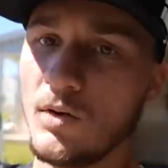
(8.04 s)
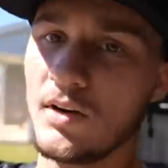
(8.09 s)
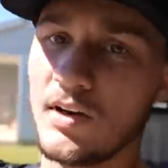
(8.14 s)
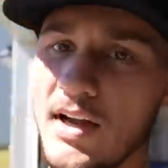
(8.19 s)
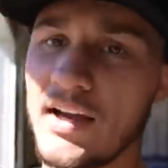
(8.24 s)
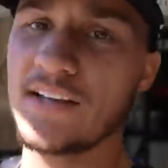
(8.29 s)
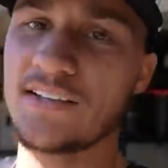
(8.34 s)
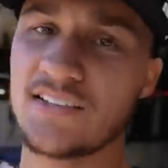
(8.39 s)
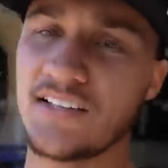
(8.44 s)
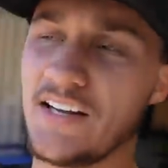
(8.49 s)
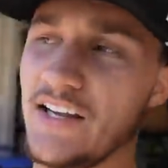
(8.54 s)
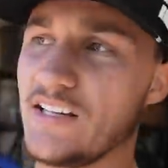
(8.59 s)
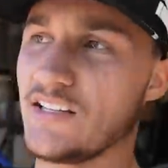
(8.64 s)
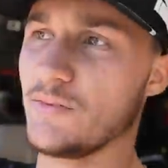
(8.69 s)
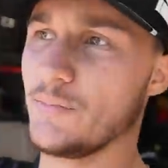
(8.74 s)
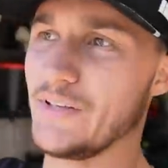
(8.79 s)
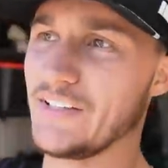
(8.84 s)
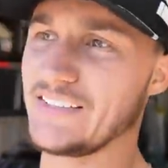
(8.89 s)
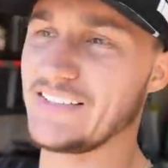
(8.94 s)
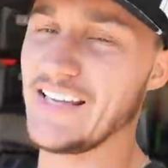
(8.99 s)
Well, guys, today's
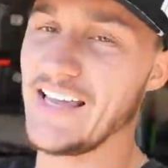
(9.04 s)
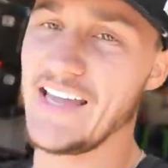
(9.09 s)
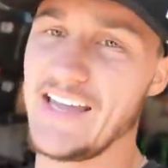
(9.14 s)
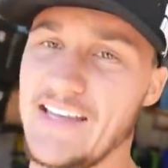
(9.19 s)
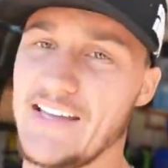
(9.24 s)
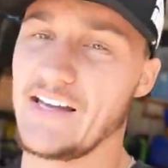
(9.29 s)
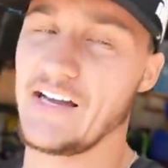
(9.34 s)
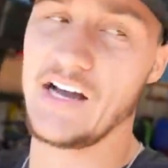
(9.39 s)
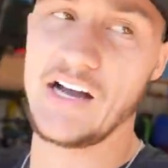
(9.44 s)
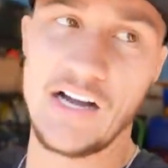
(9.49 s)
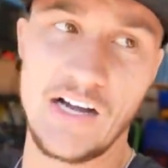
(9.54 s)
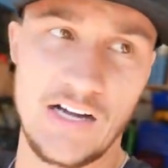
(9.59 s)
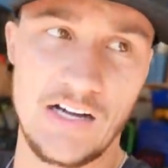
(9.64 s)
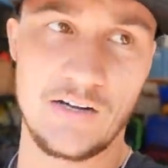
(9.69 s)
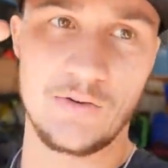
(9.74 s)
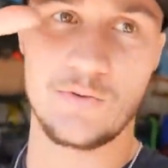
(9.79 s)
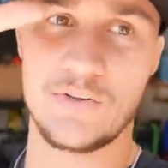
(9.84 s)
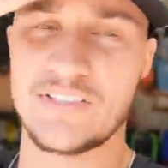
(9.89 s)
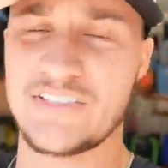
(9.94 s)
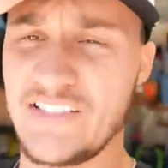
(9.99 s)
a big day.
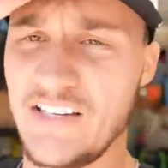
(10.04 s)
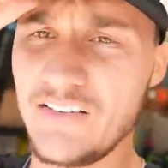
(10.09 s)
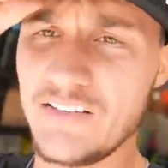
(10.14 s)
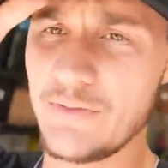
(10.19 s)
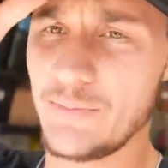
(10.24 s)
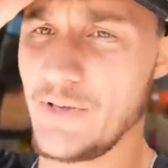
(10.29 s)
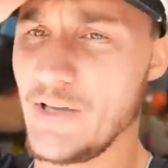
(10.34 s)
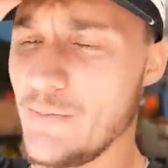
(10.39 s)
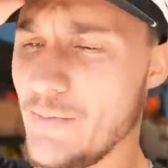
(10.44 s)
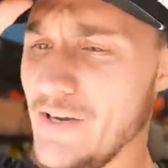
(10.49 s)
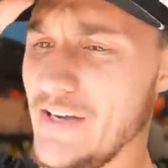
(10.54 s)
We're selling the pit